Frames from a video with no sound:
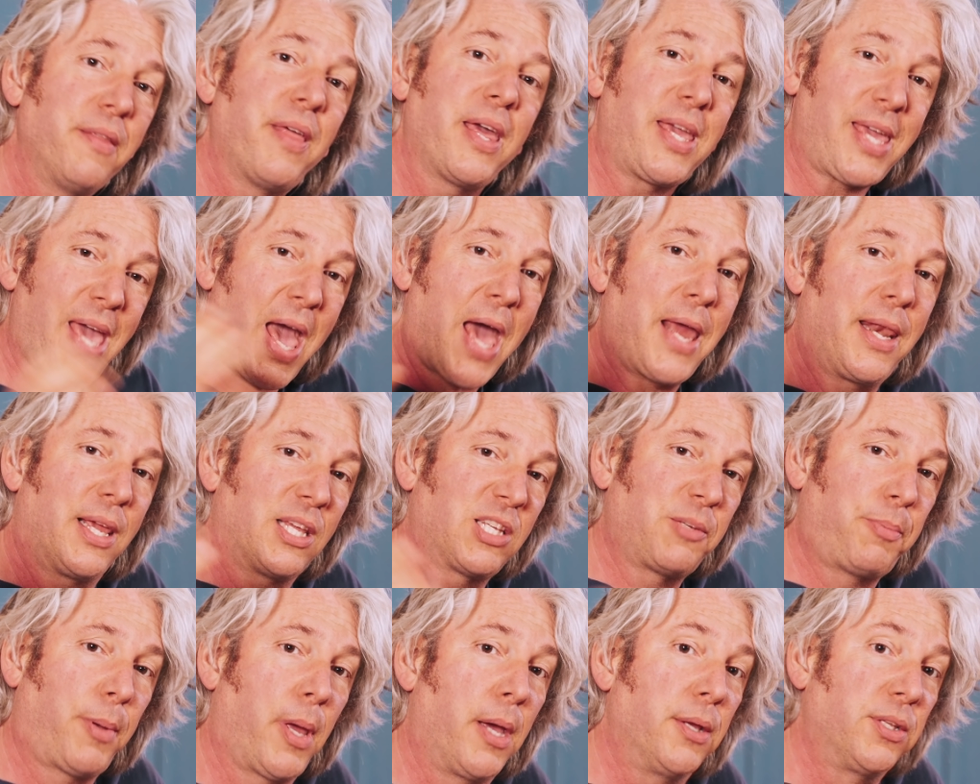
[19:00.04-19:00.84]
they can
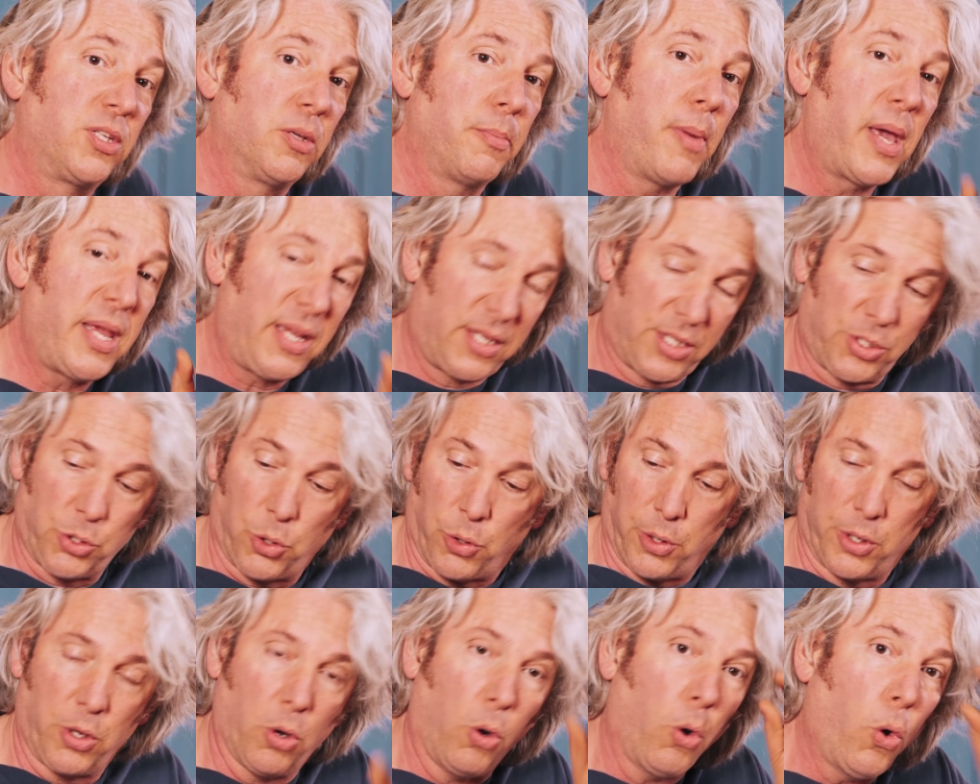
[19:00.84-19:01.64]
explode so make
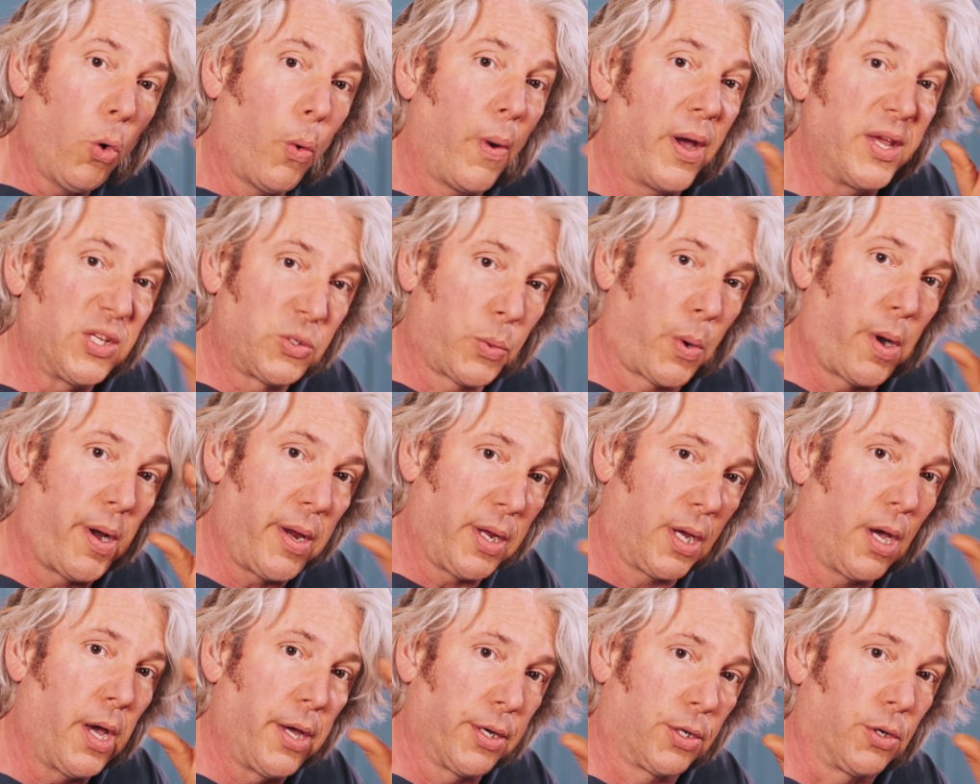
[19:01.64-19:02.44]
sure you're always
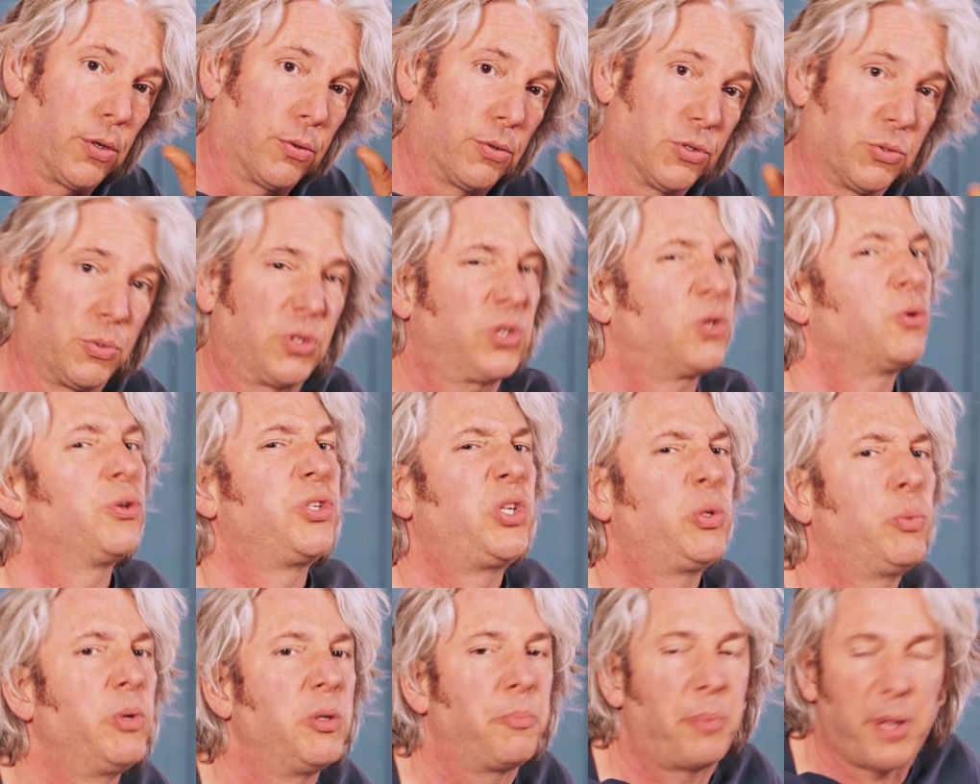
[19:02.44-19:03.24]
wearing eye goggles which of course
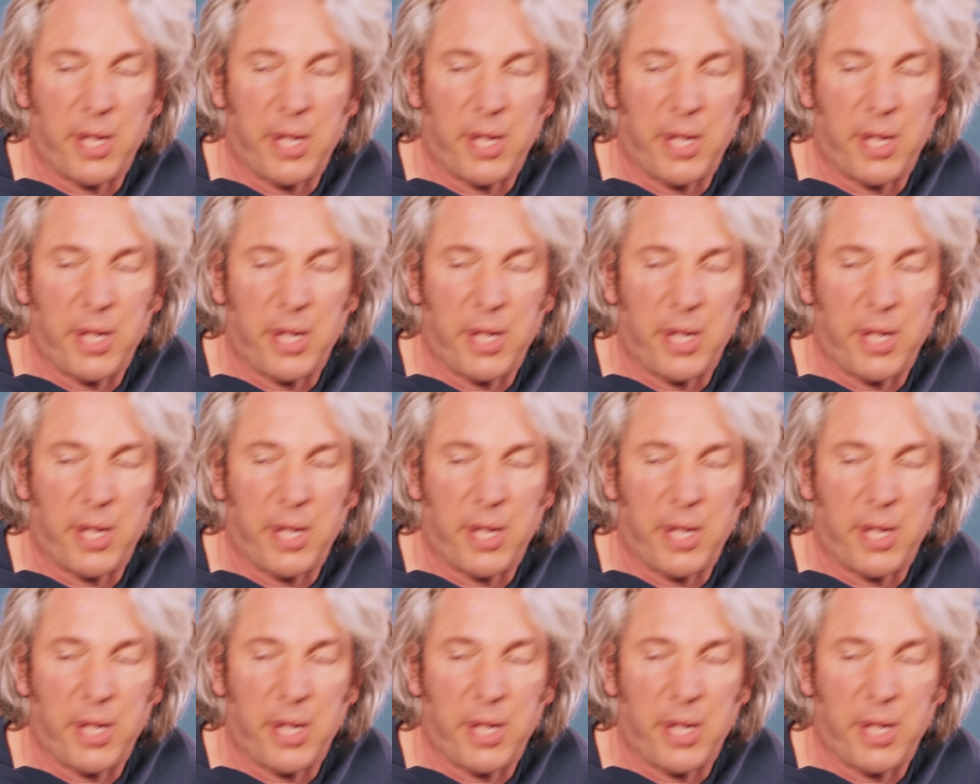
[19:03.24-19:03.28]
you would